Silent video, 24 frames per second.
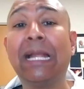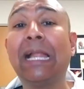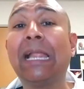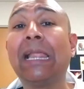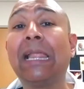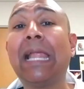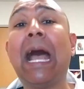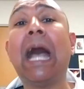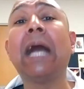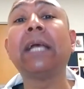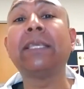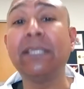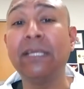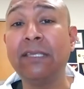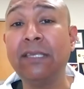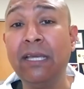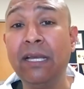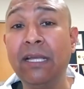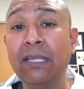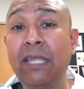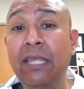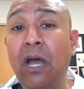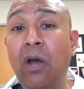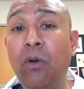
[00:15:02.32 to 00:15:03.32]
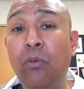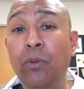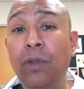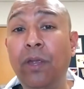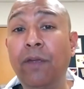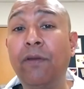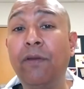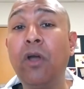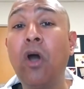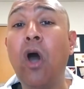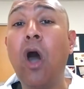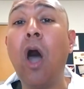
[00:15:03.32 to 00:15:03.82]
the classic thing that
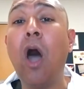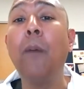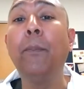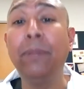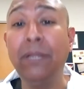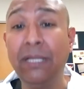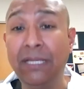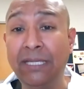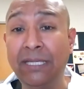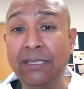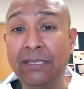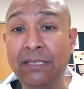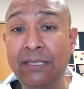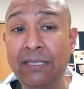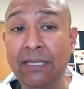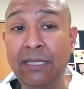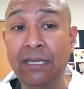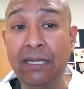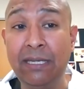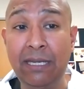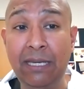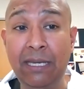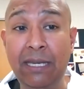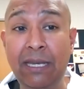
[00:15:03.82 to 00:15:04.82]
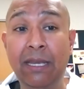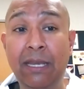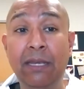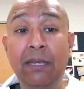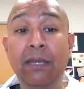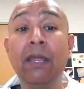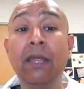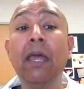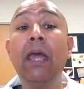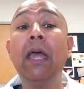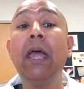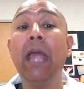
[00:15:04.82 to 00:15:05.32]
we commonly see
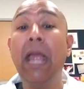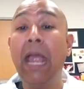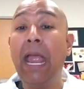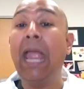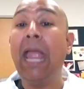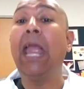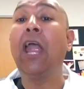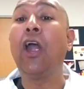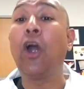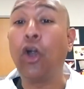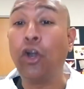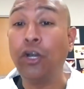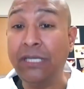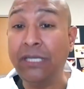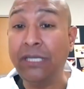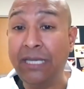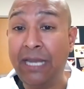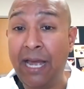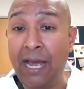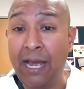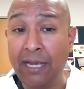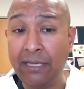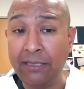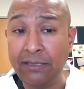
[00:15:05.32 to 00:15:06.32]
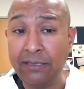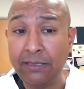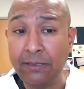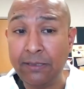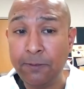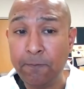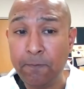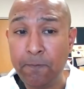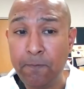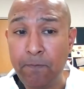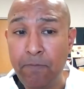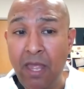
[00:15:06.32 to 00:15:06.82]
in
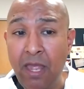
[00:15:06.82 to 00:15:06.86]
ARDS.